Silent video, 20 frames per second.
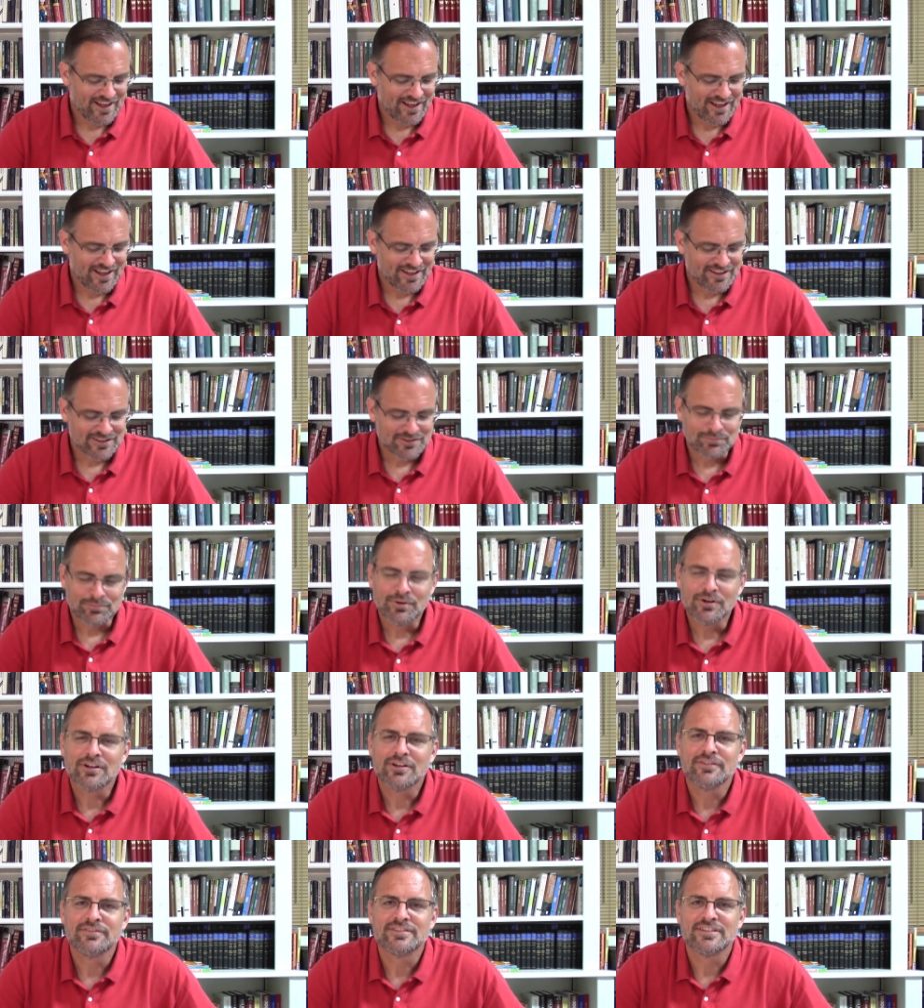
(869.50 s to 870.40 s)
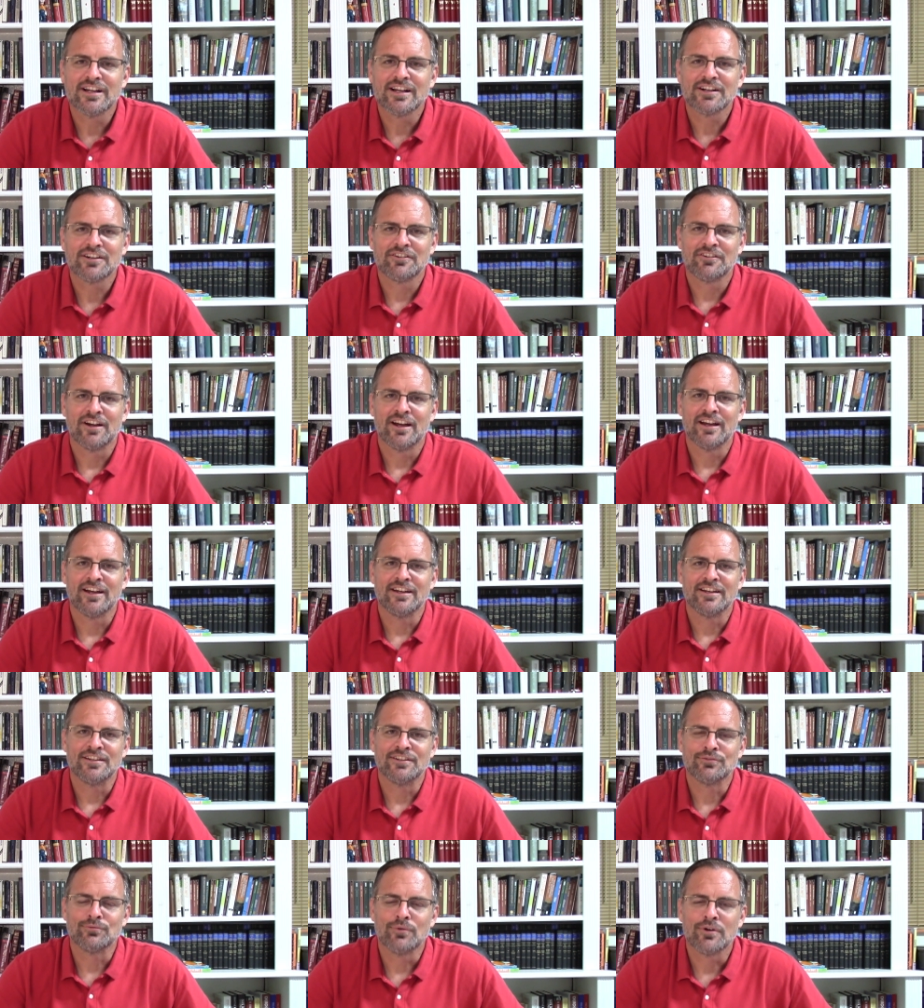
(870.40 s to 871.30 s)
And the book of Zechariah
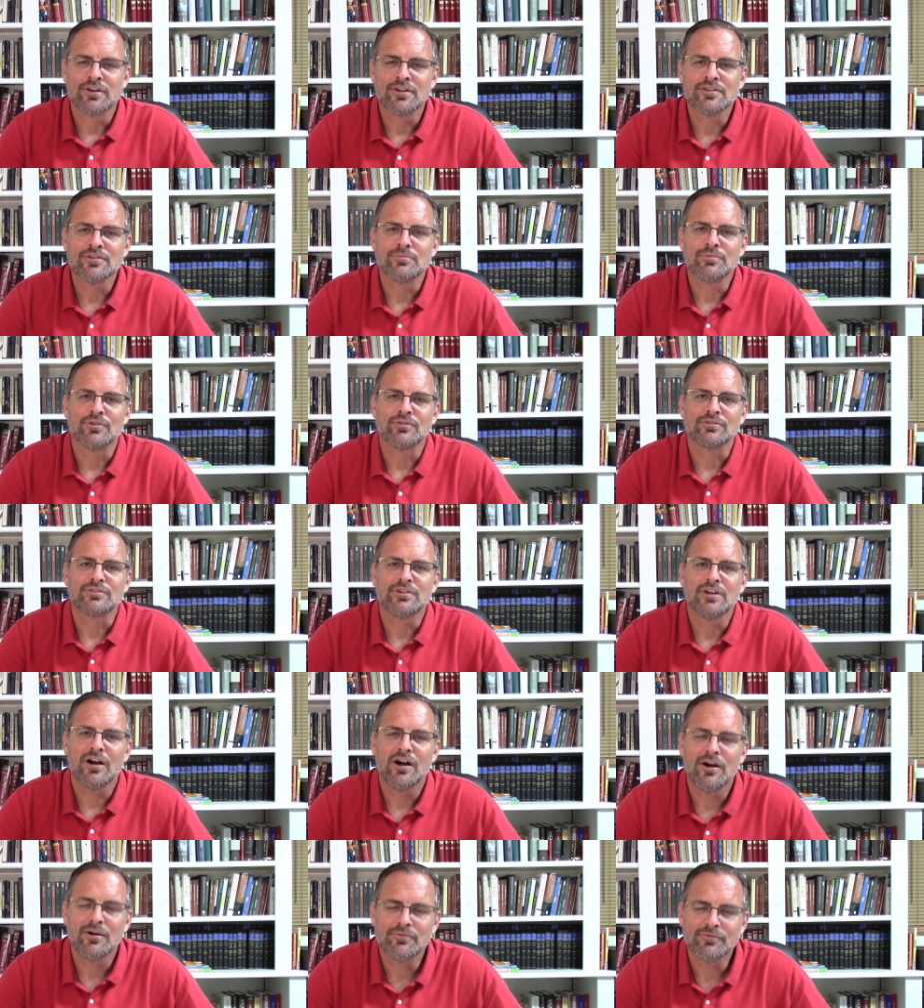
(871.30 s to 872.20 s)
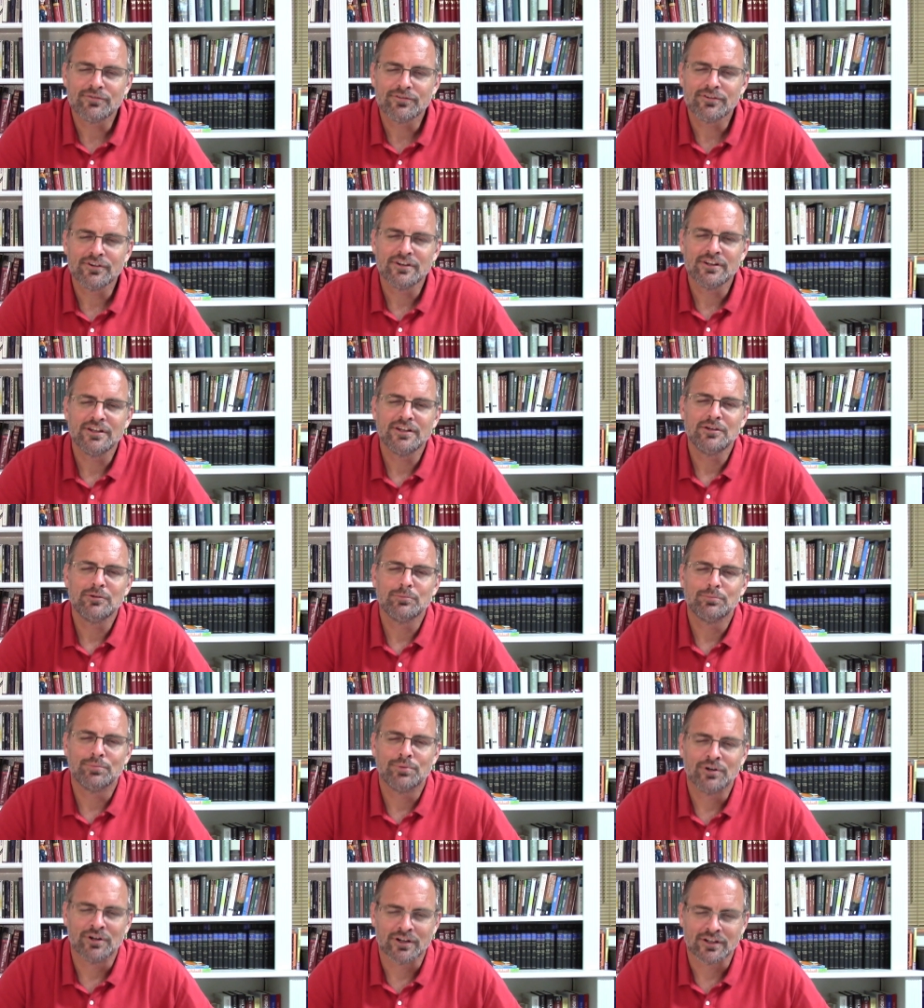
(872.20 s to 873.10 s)
is one of the most comforting
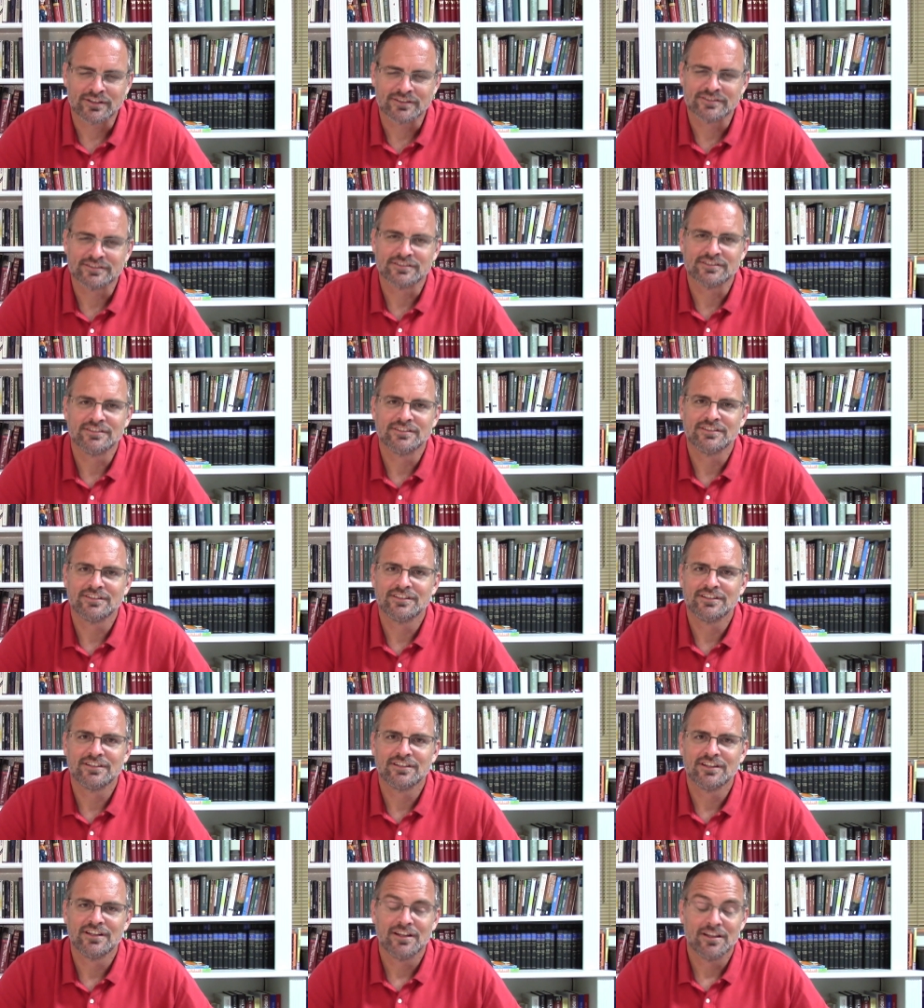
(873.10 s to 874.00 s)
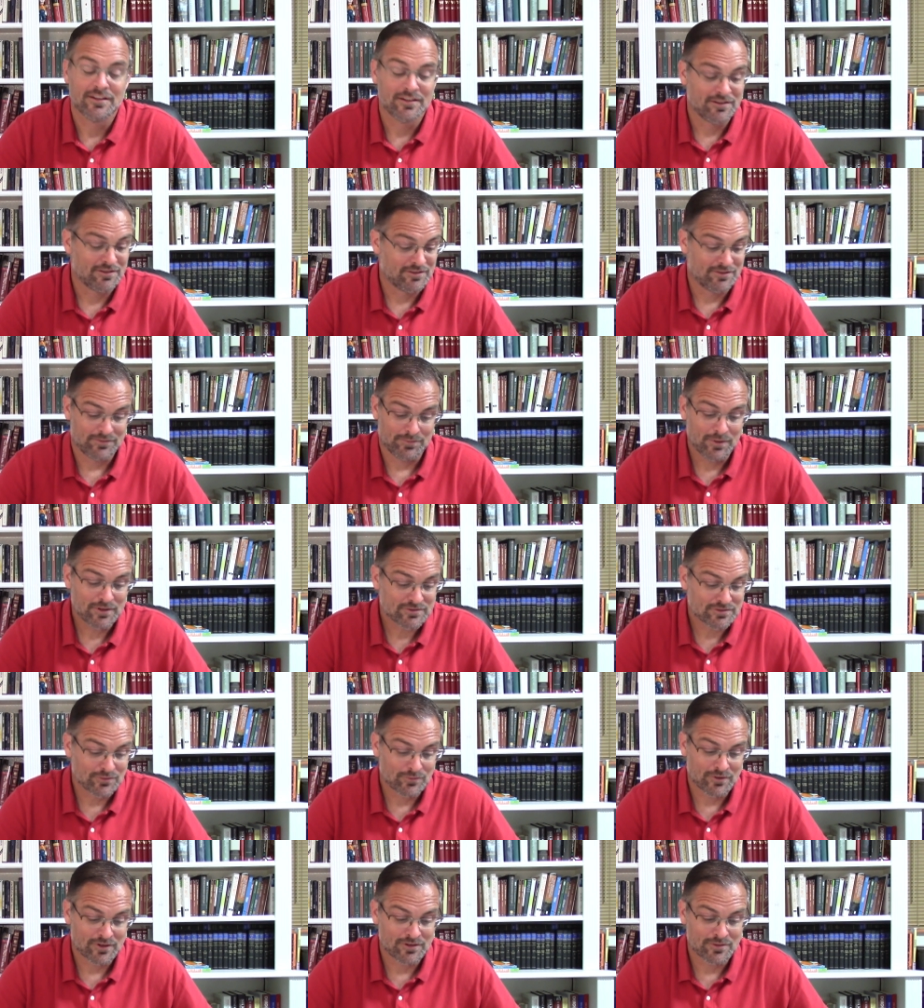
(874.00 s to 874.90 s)
books,
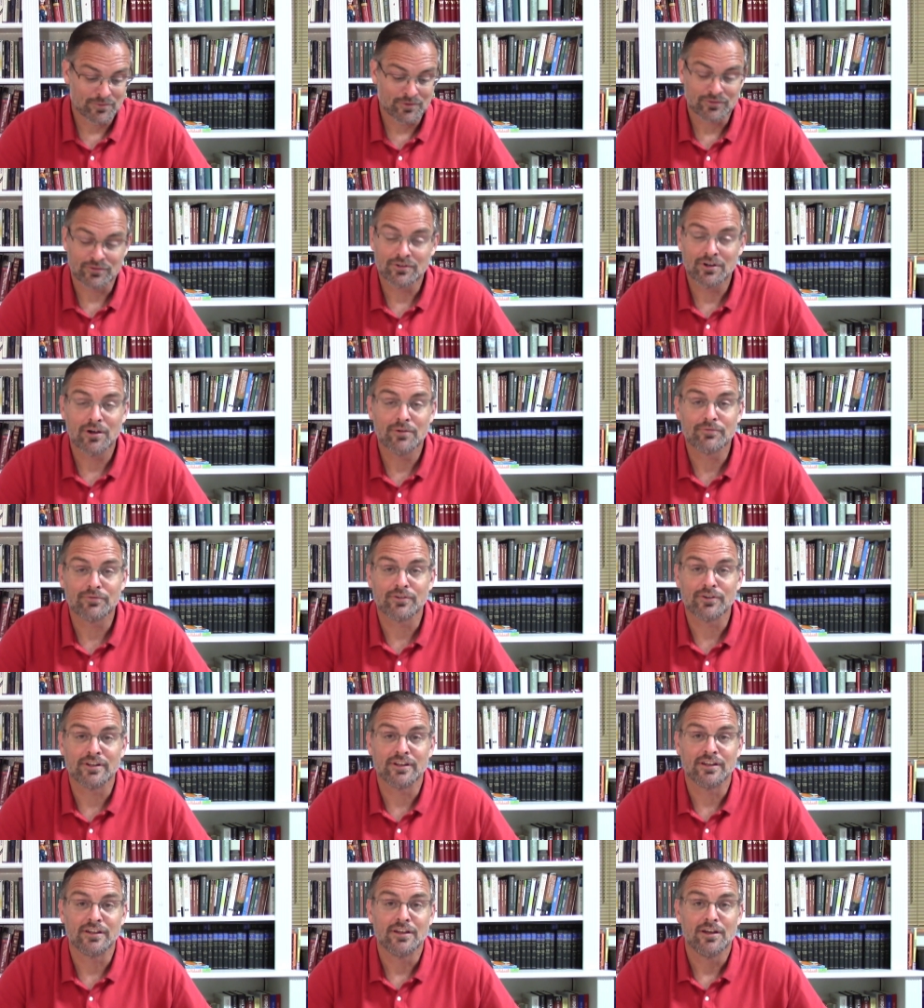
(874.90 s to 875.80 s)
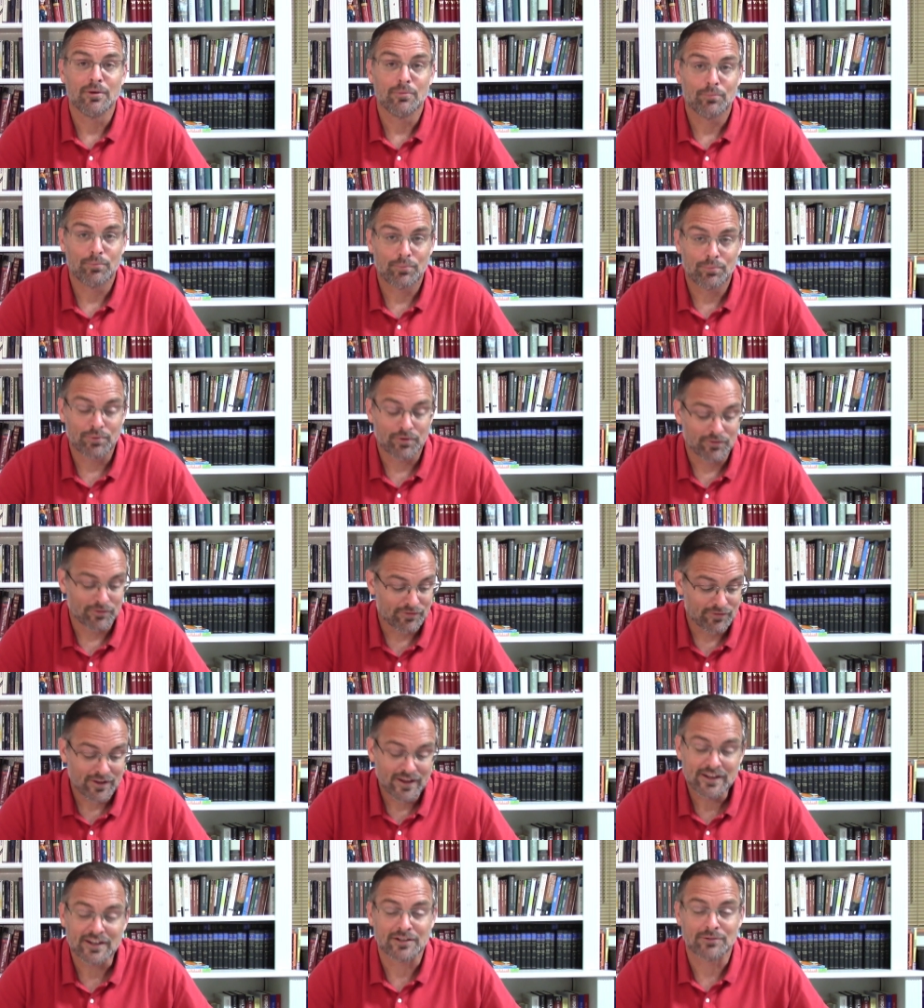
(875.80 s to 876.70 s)
especially one of the most comforting
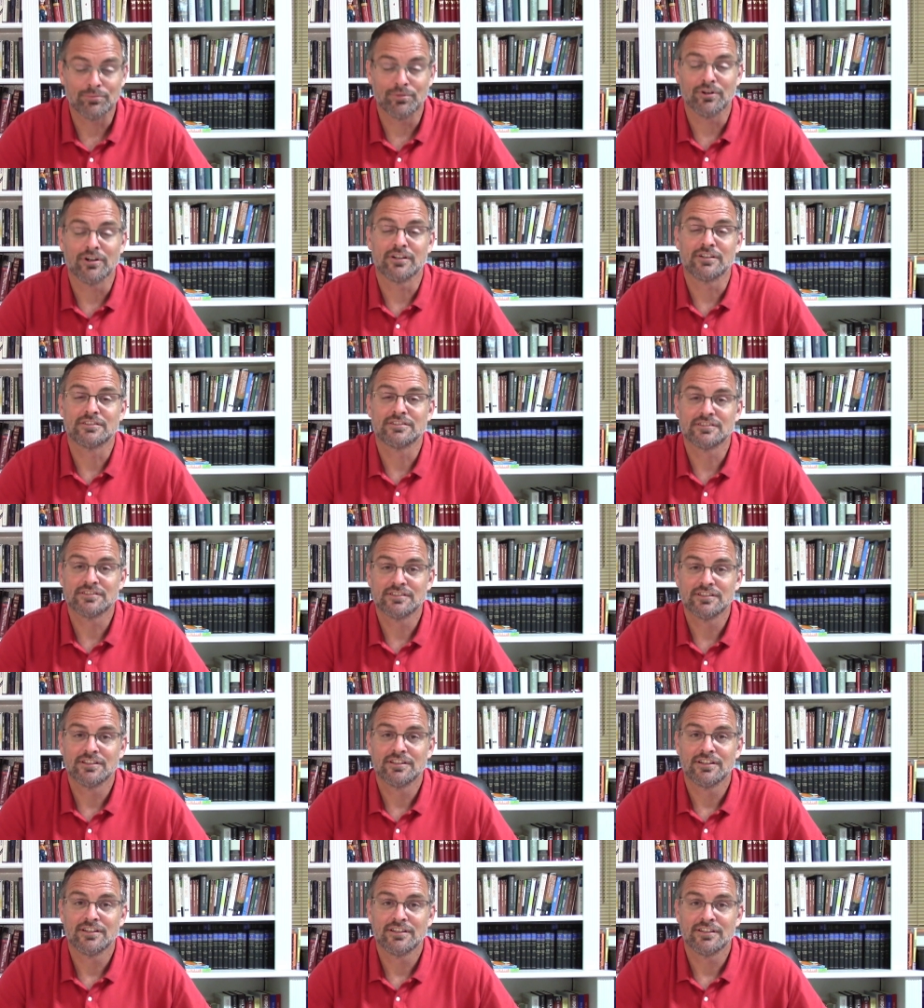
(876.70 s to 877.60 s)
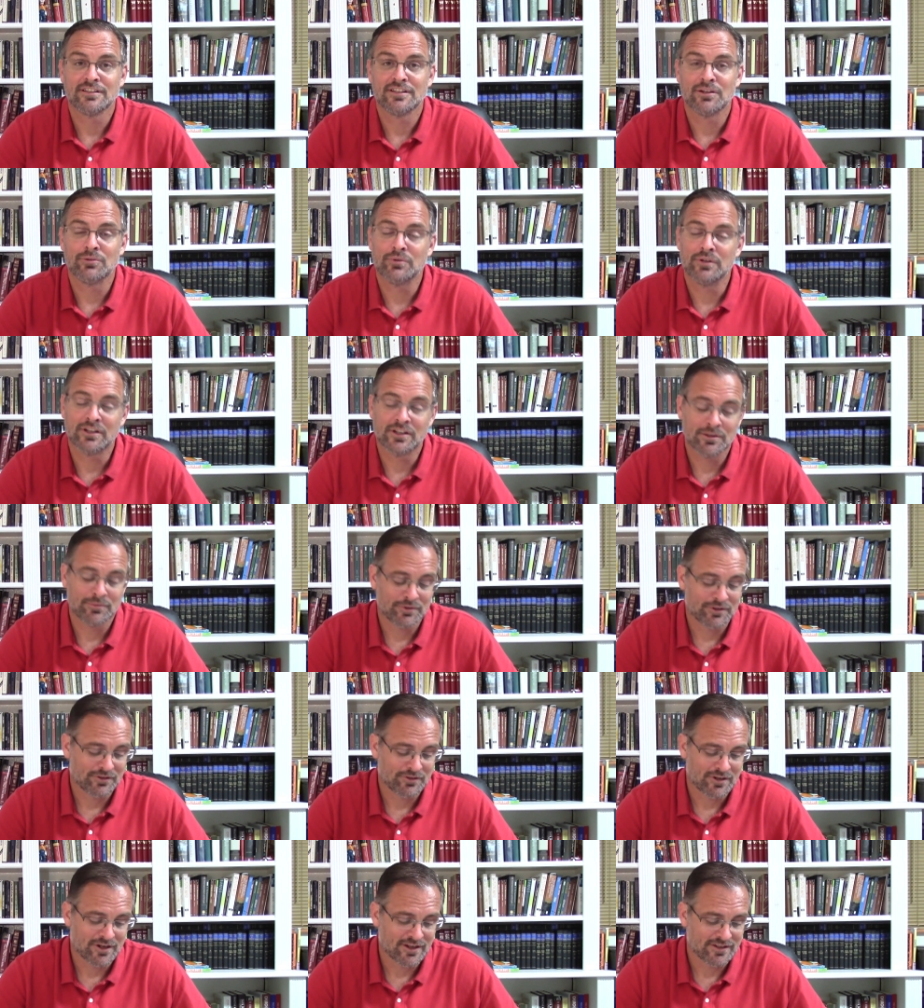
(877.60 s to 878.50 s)
prophetic books that we come
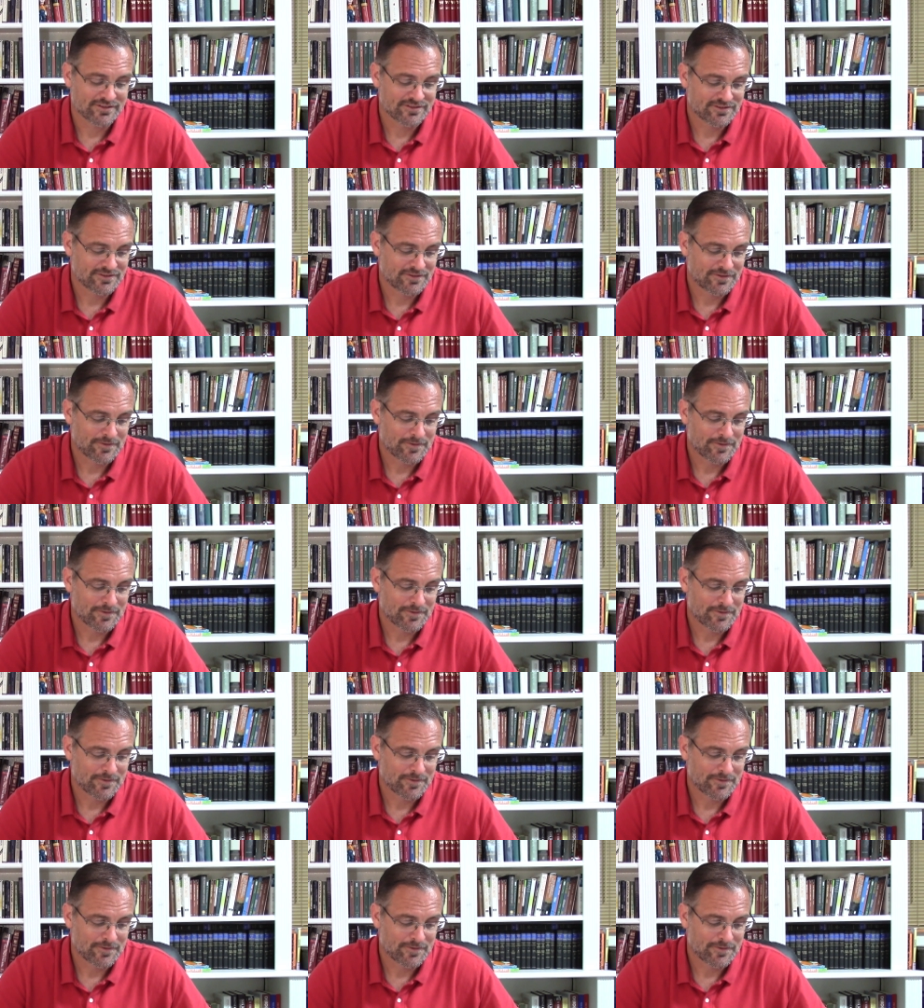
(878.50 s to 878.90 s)
across.